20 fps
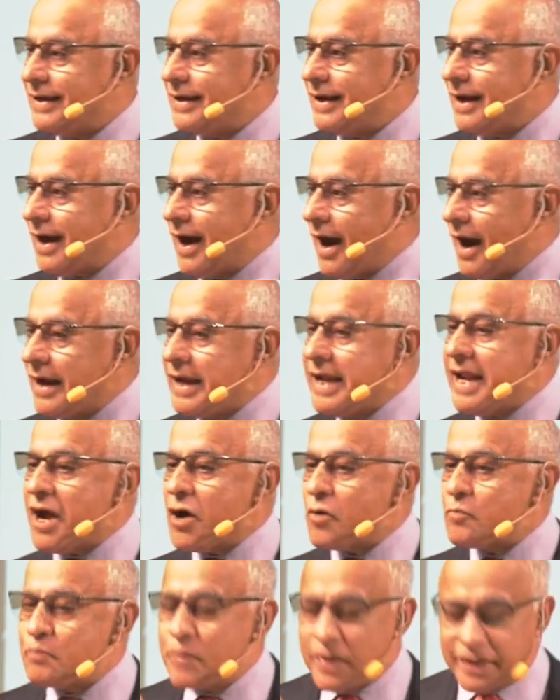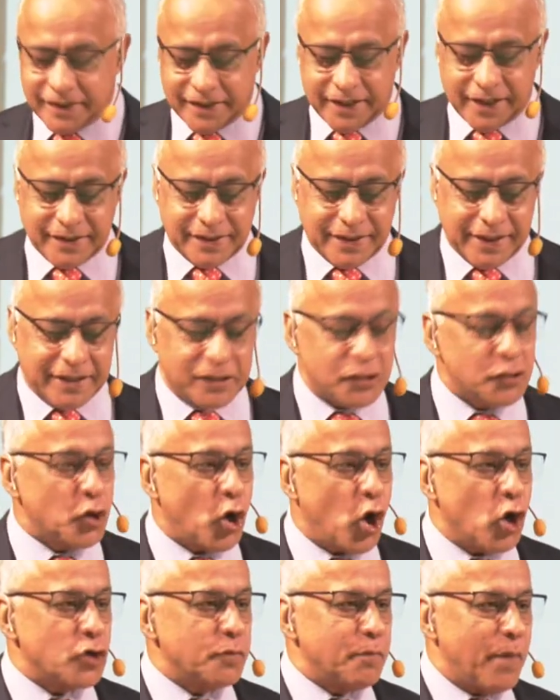idea of business is
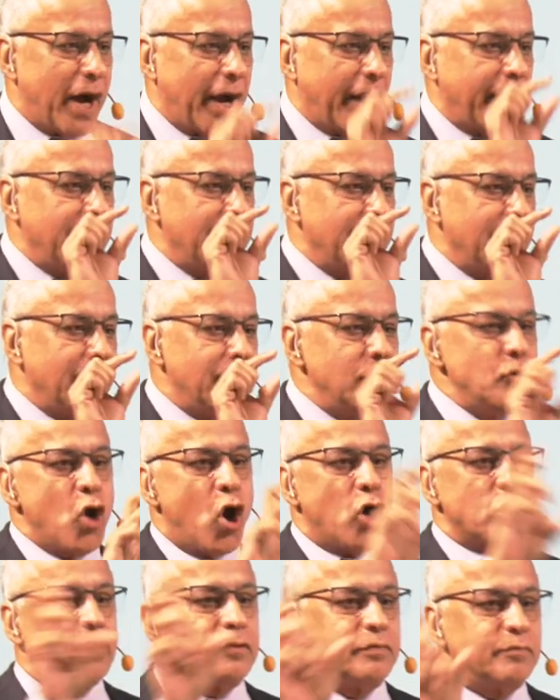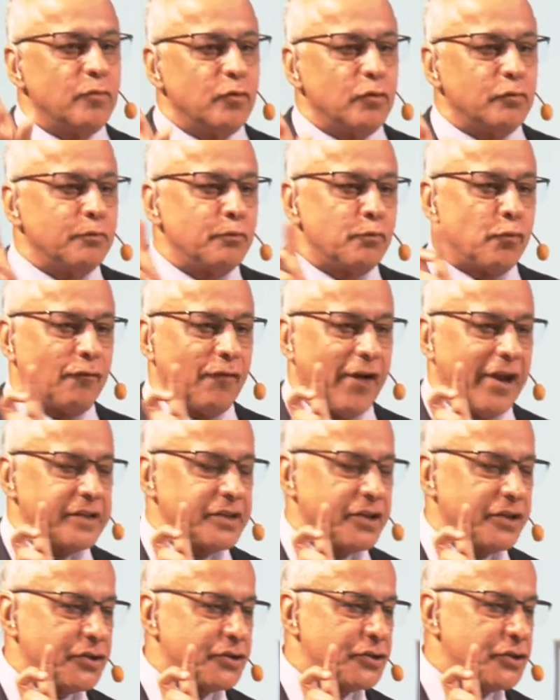taught by not
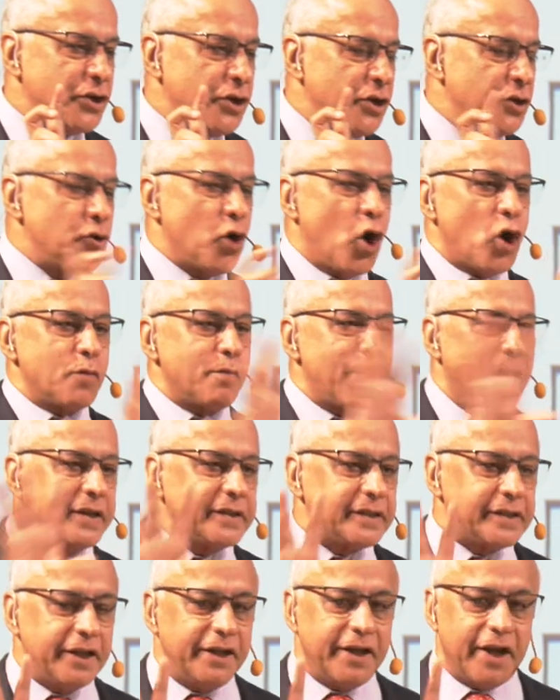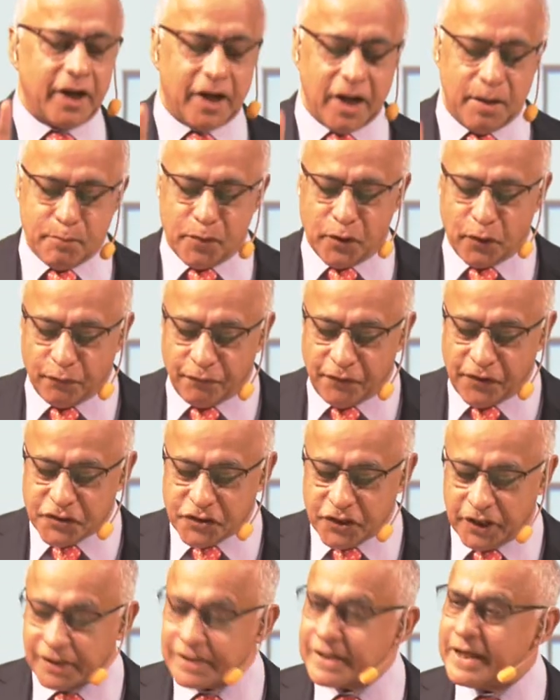professors, not by senior government
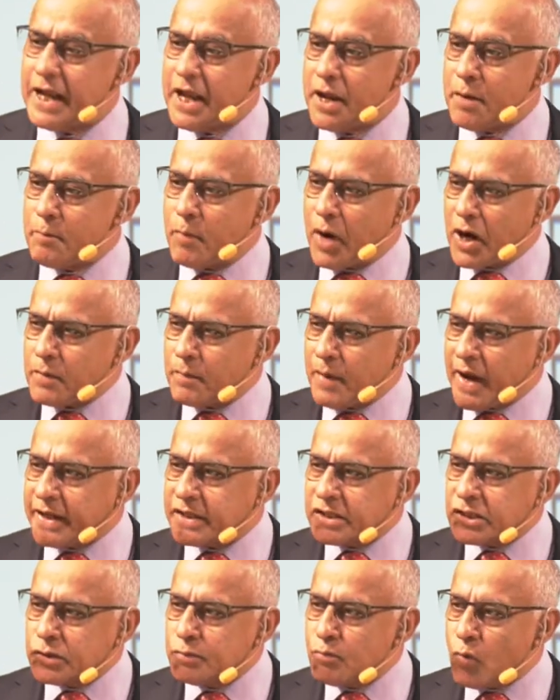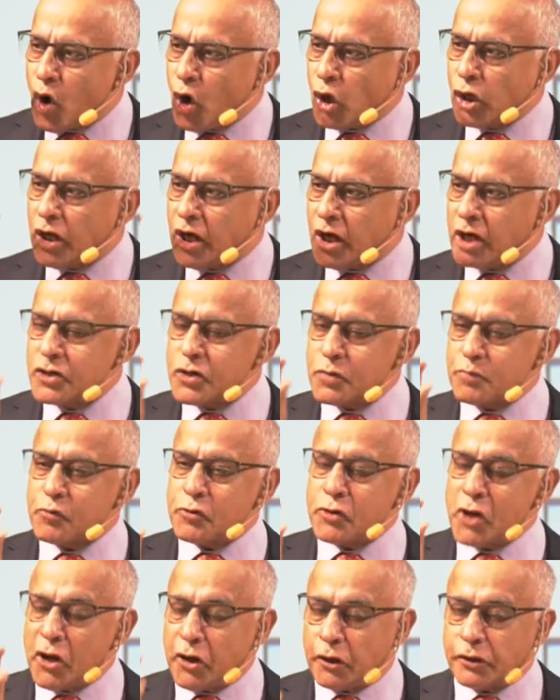officials, but by small
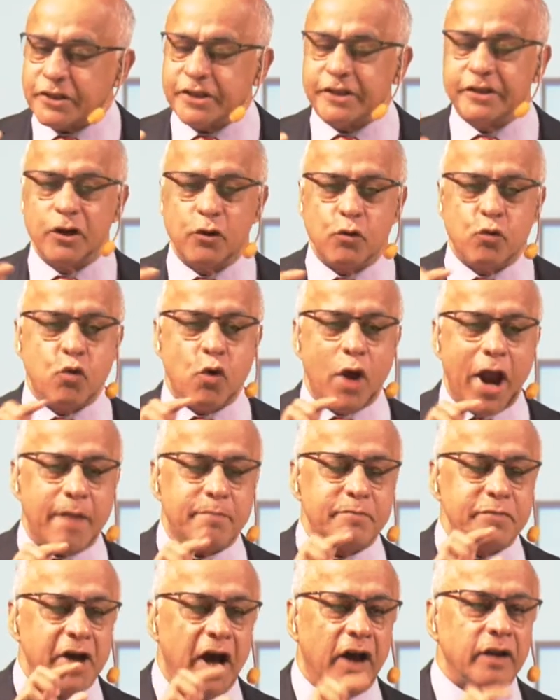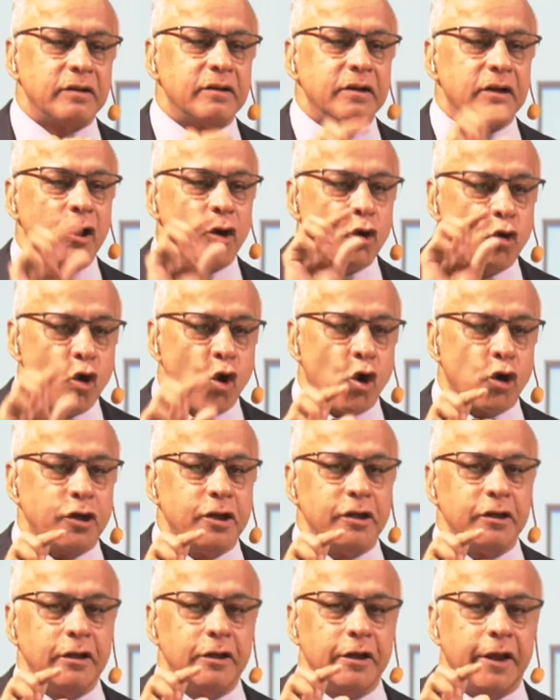entrepreneurs who have done
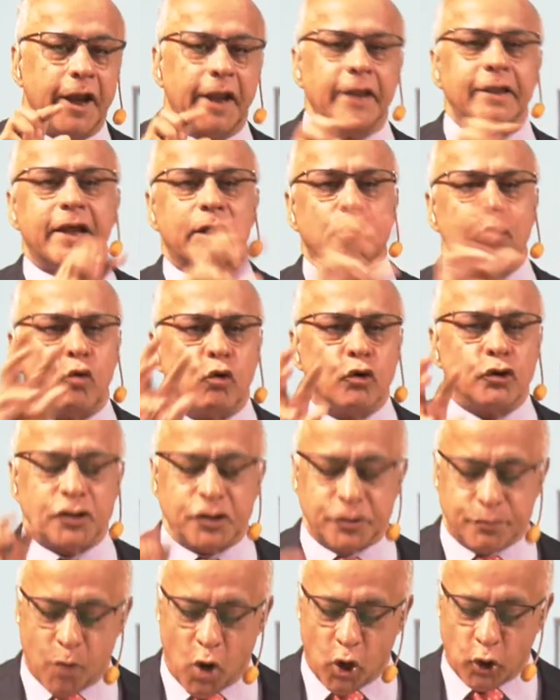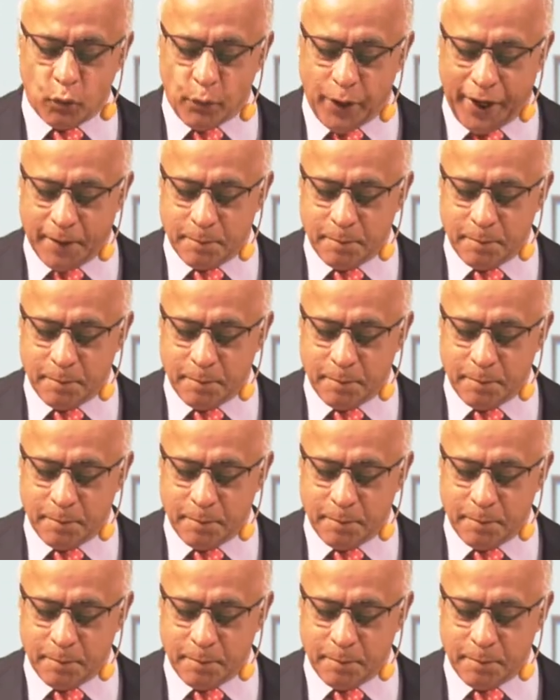good in their own small way.